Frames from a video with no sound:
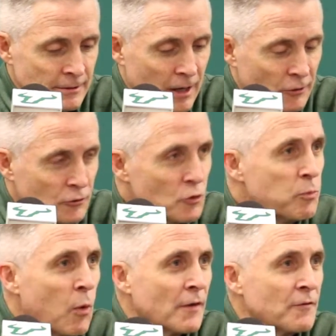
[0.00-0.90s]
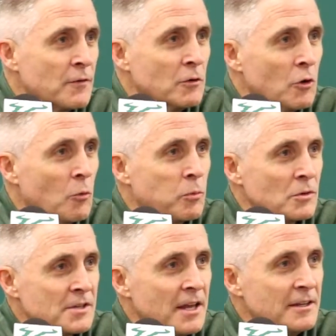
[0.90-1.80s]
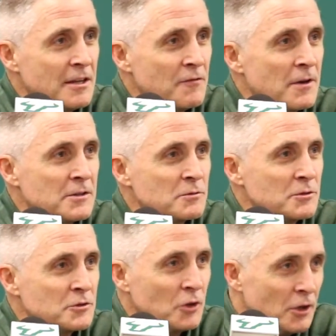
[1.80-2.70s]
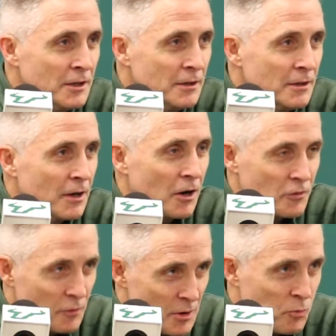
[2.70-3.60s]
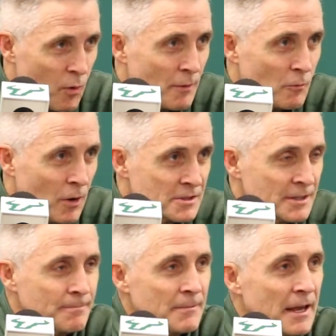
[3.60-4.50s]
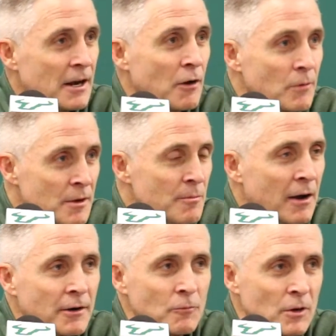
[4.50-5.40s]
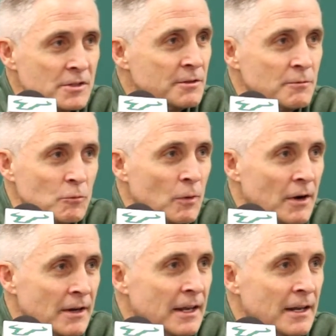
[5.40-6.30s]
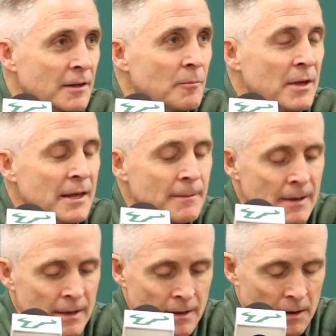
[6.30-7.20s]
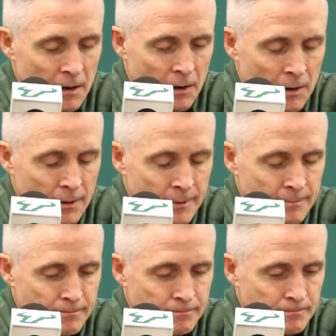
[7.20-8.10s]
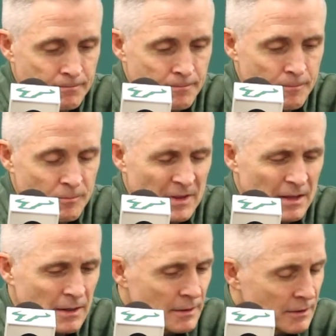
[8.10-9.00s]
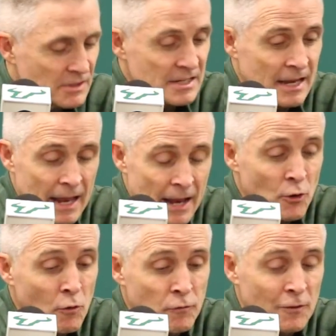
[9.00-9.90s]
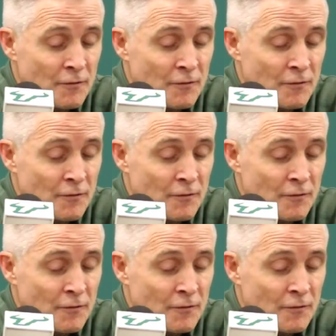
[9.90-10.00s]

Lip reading: our two-point field goal percent defense was good, our three-point wasn't, and our rebounding wasn't where it needed to be. Because I know for a